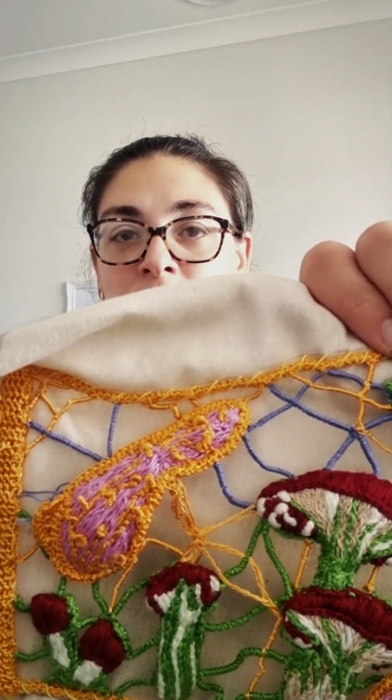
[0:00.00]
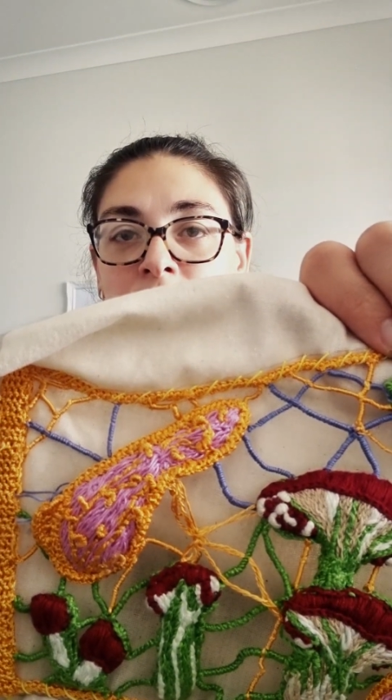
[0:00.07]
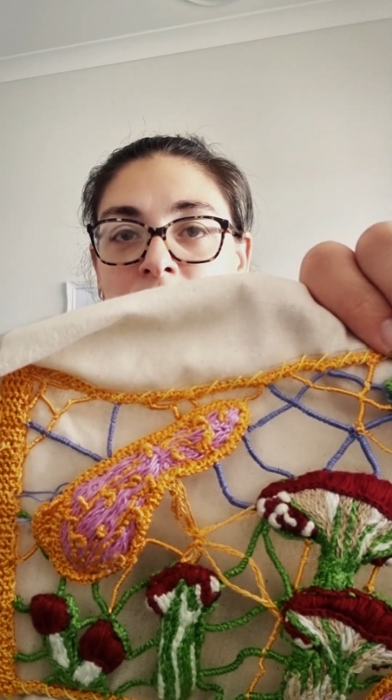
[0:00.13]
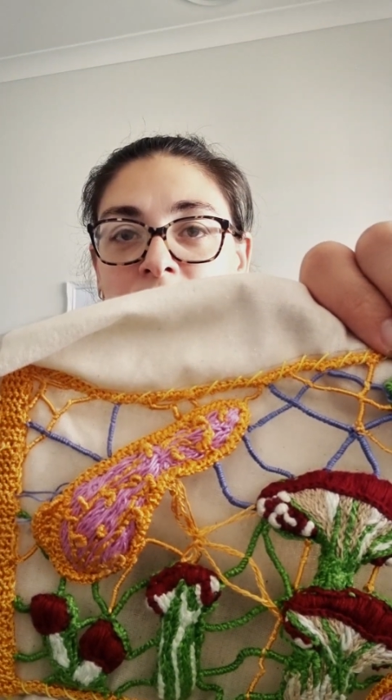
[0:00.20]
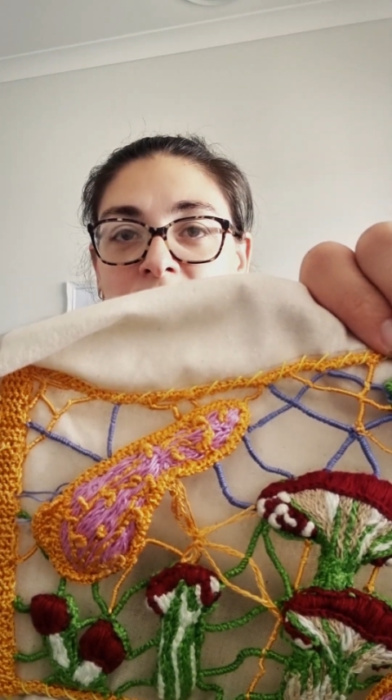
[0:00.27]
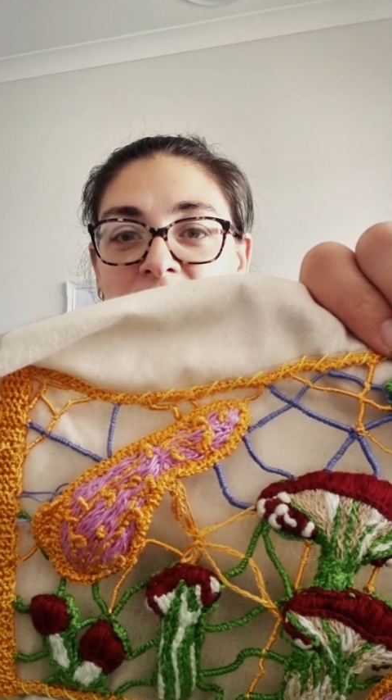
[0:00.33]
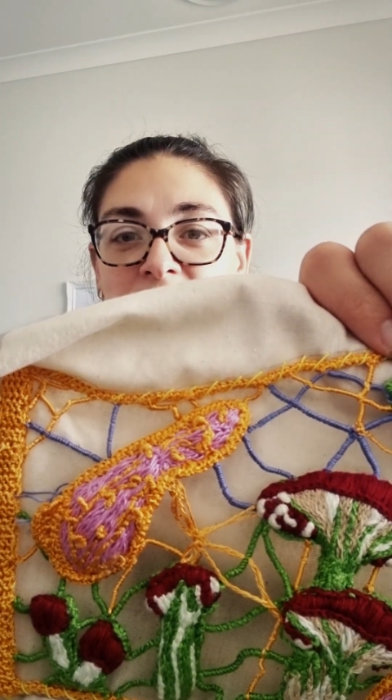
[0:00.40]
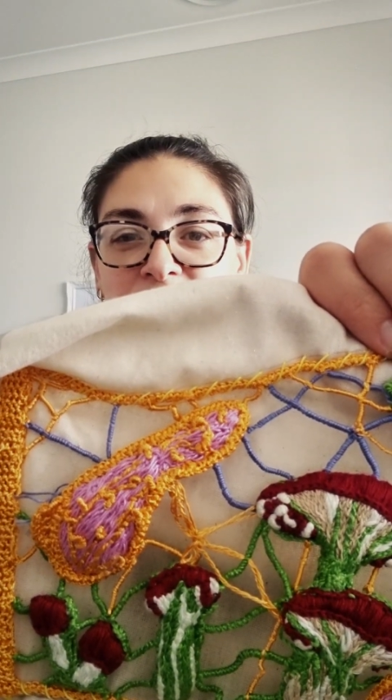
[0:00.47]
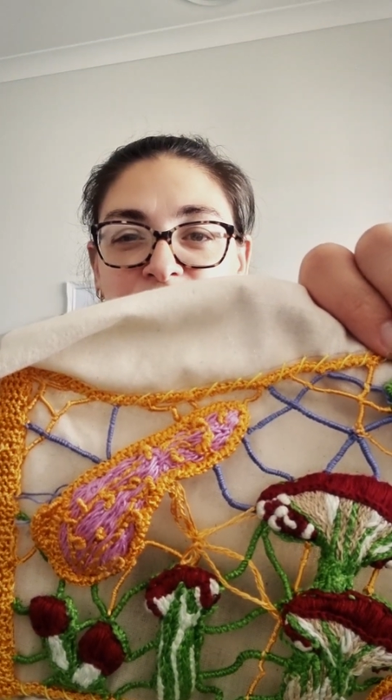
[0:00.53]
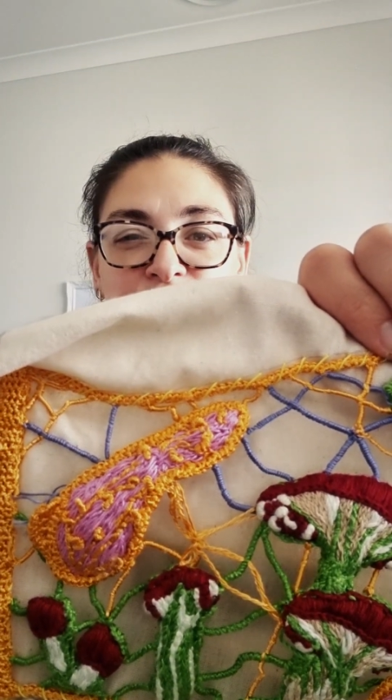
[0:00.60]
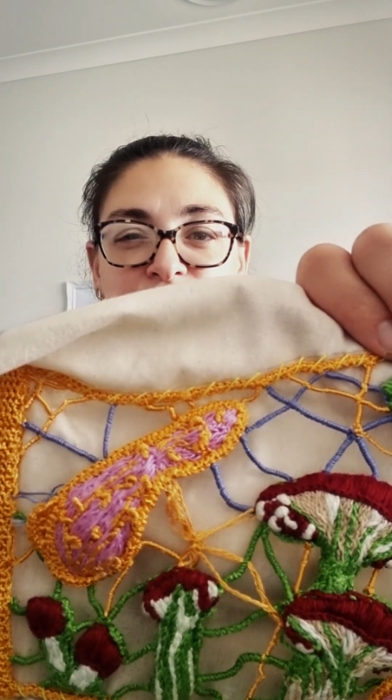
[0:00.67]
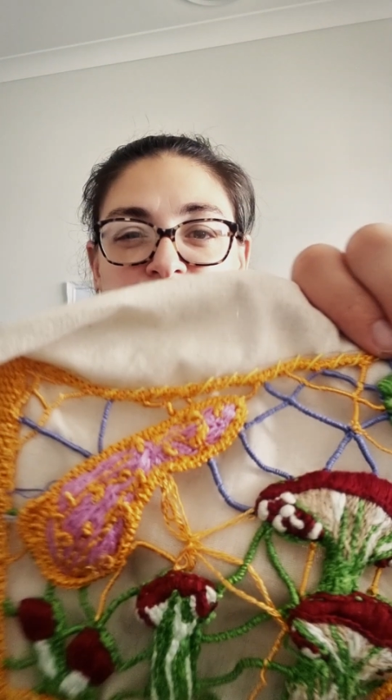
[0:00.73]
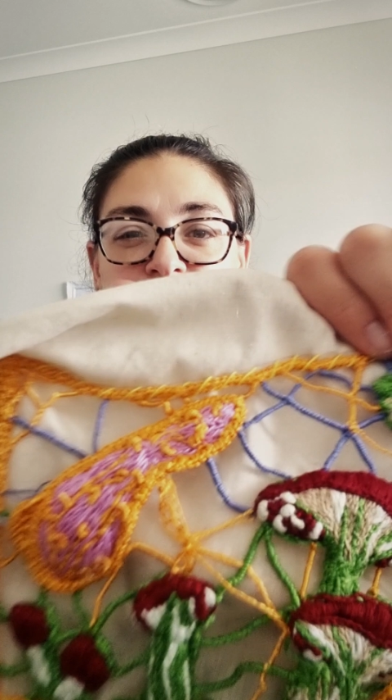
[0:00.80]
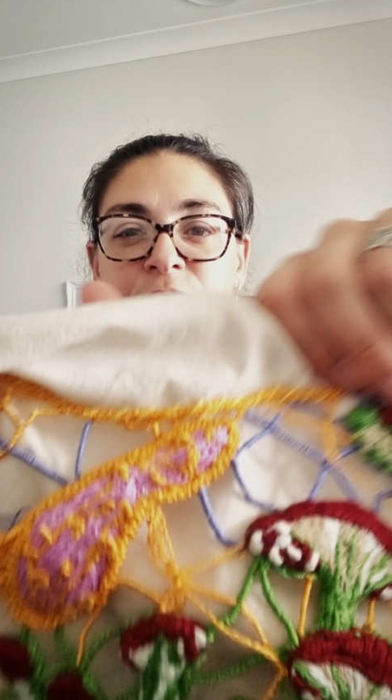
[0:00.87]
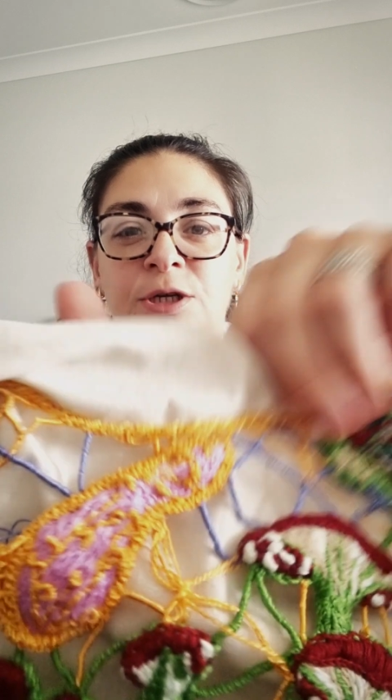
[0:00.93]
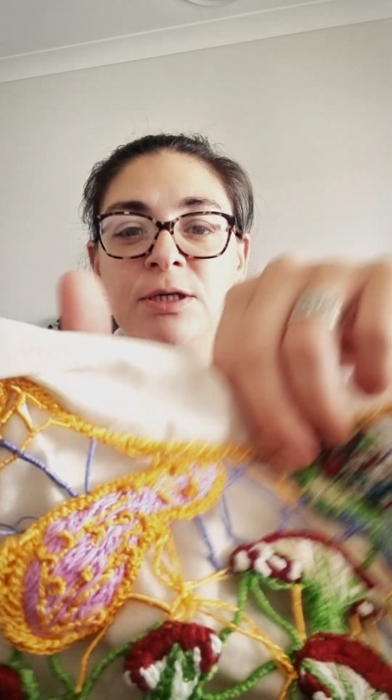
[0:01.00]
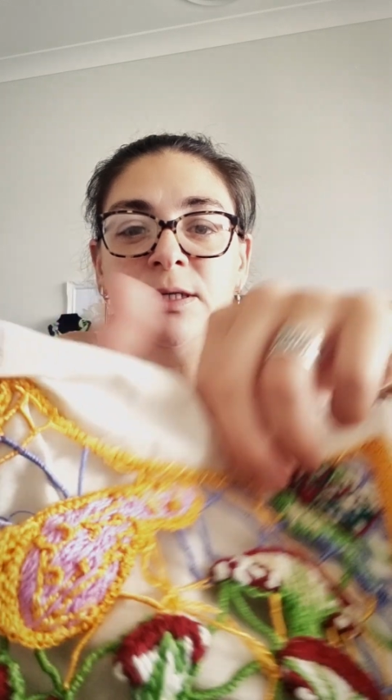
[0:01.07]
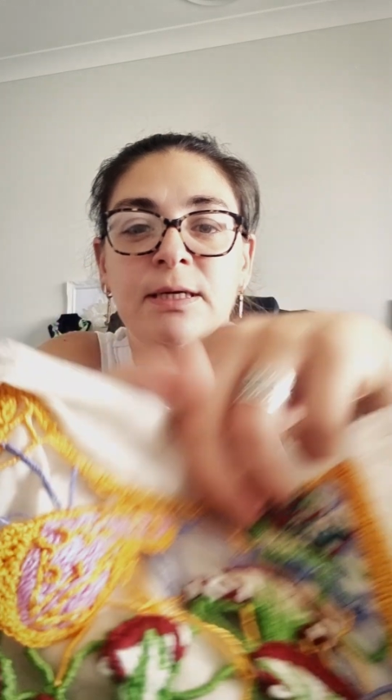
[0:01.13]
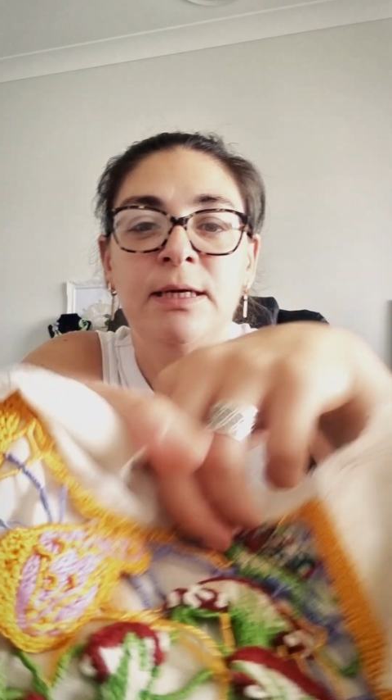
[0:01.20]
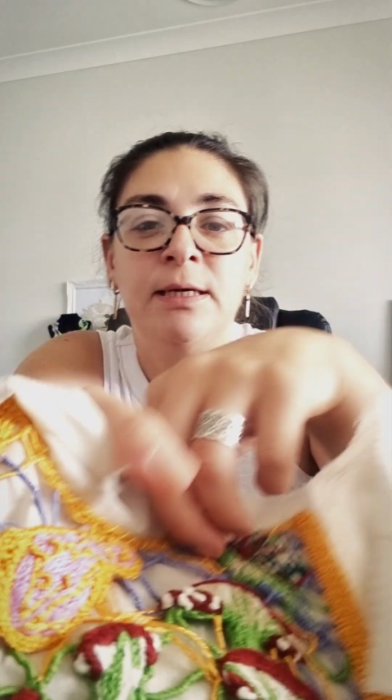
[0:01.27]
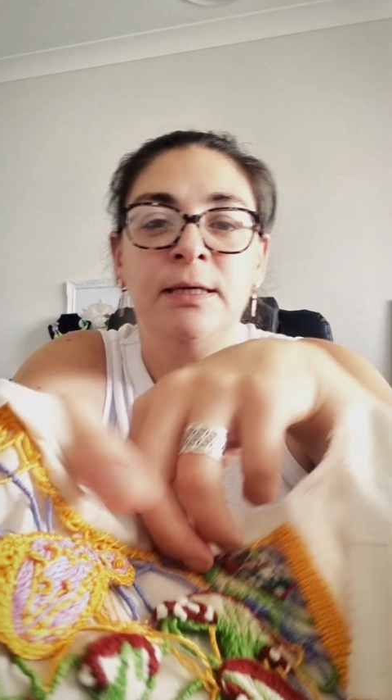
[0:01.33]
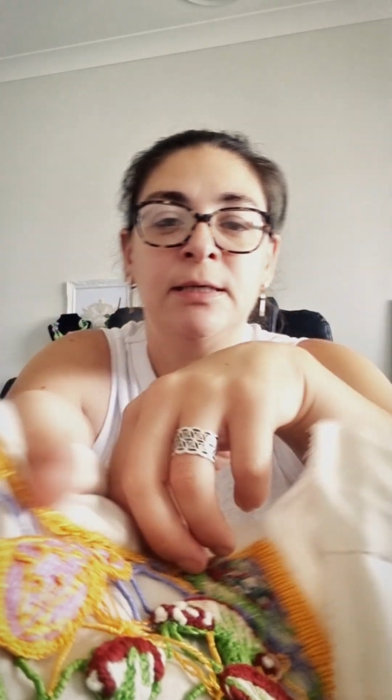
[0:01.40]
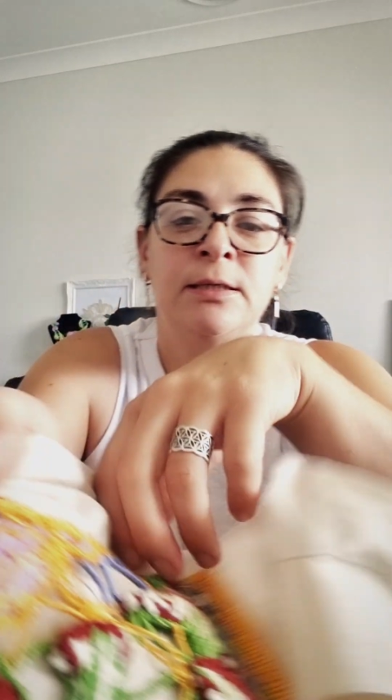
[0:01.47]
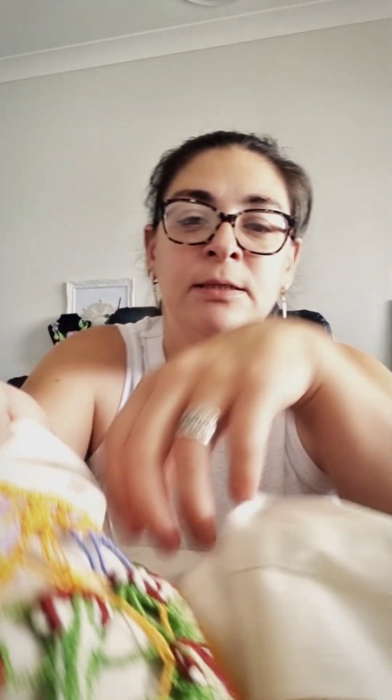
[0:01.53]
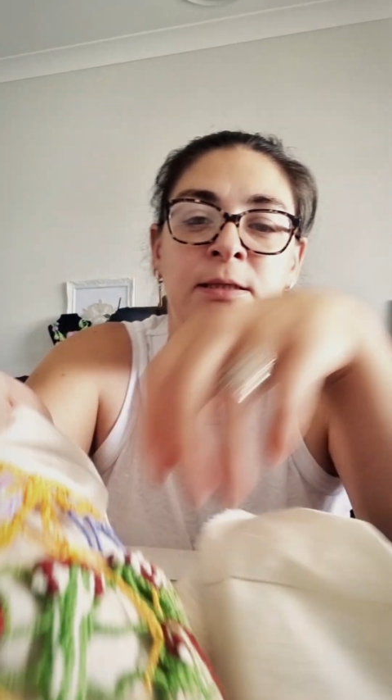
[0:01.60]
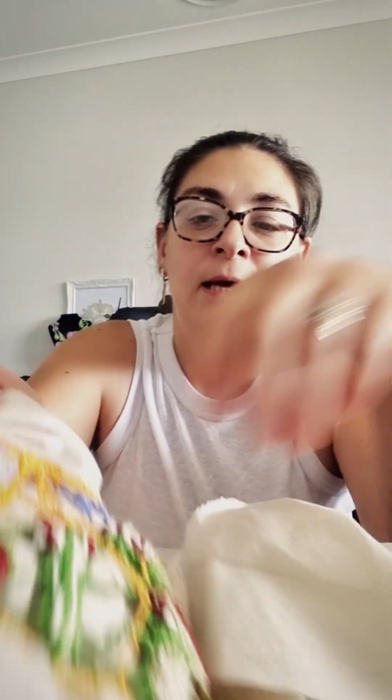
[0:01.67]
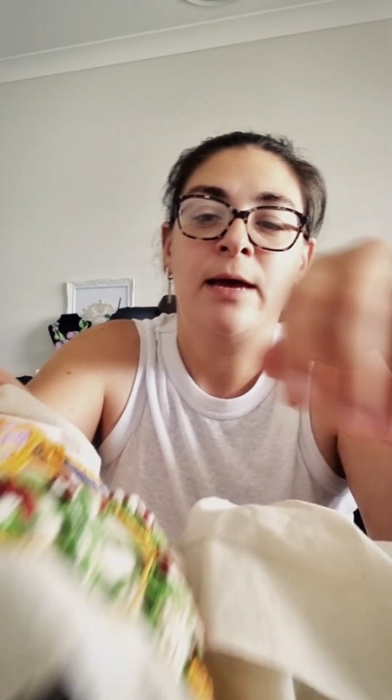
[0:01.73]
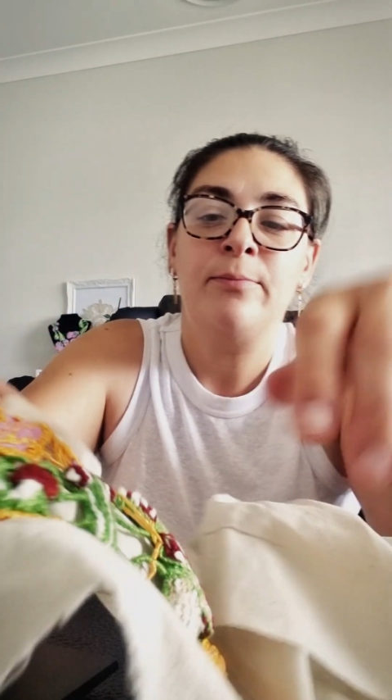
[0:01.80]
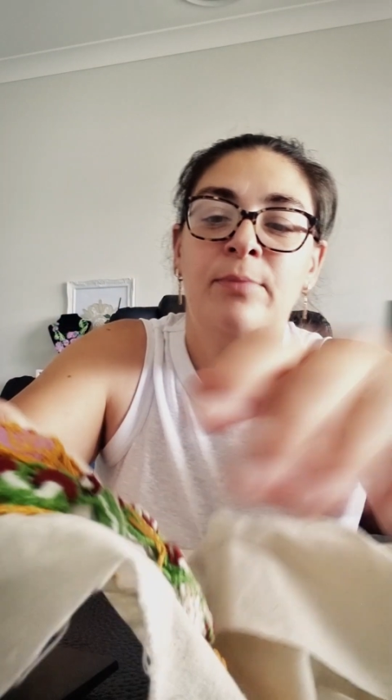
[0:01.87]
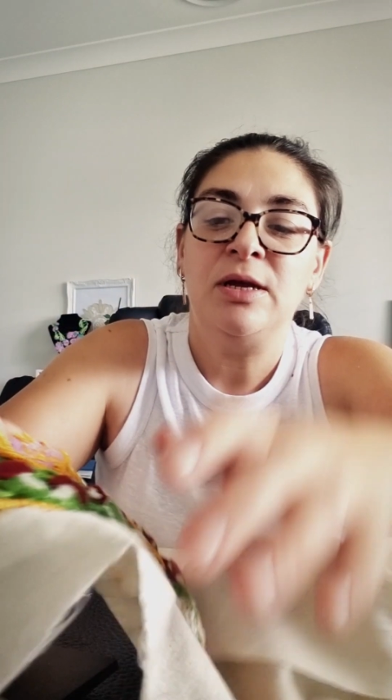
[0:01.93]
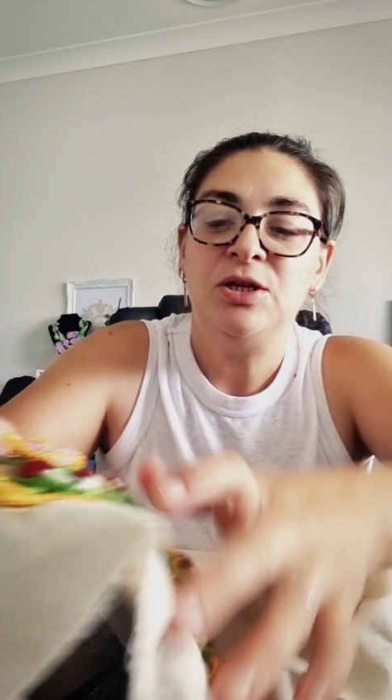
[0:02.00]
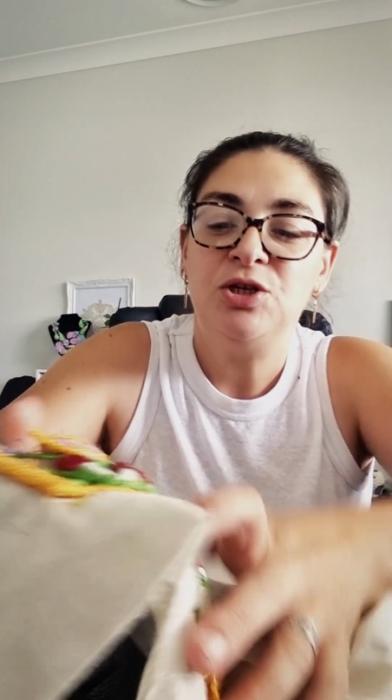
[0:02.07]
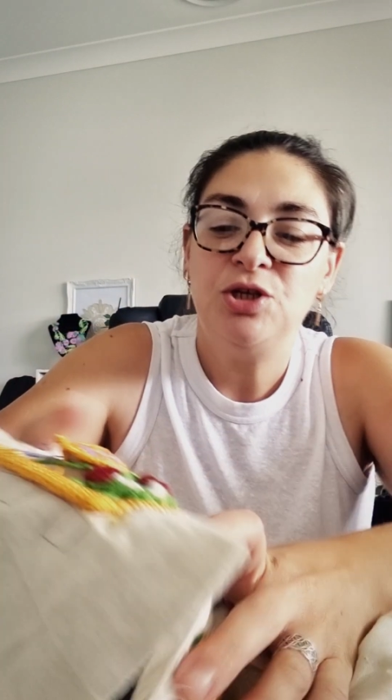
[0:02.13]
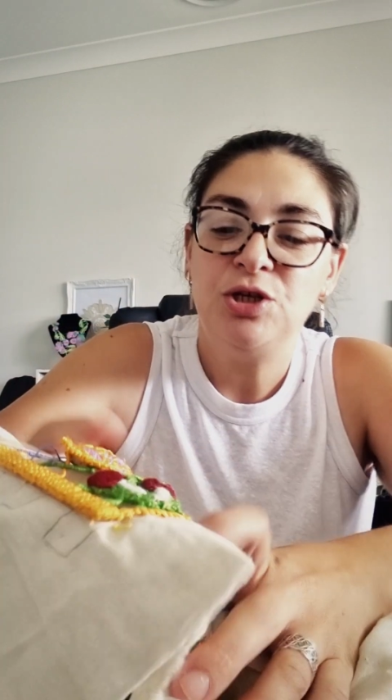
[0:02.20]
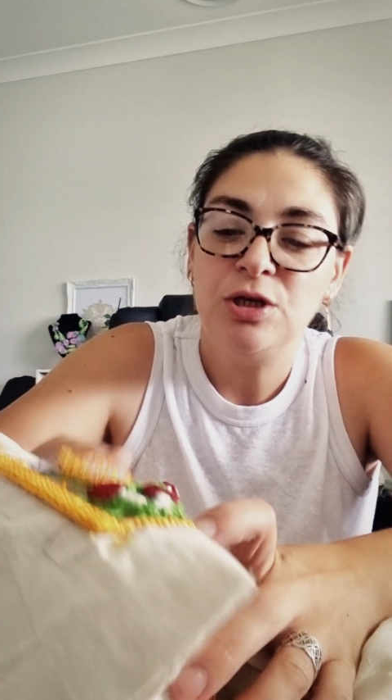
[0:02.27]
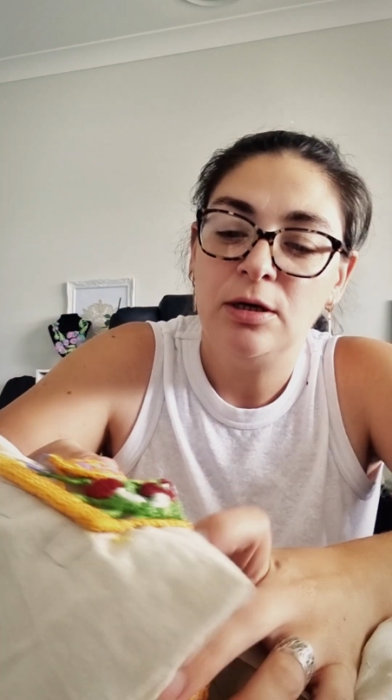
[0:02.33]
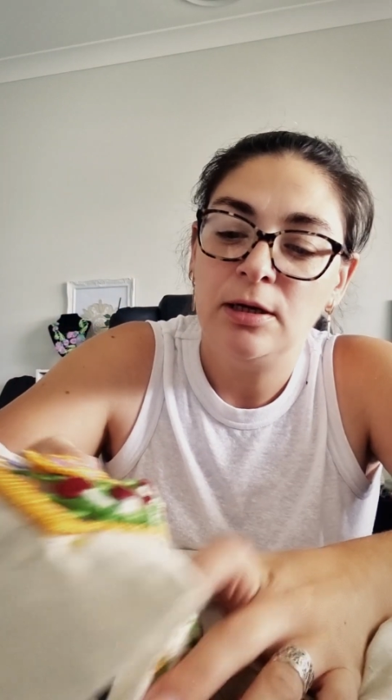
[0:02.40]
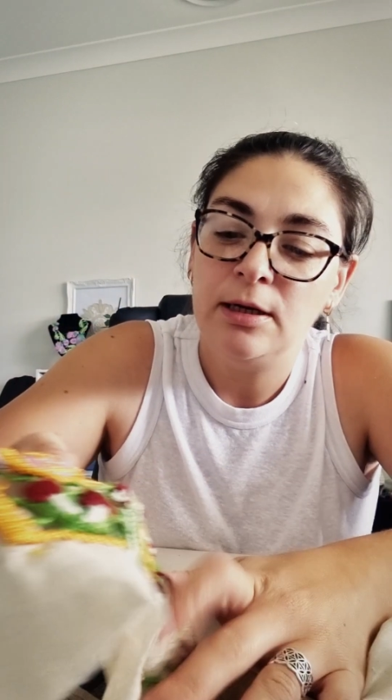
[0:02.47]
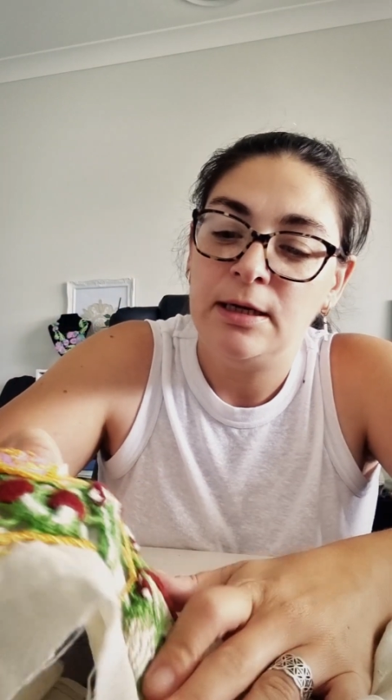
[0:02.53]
textured and dimensional,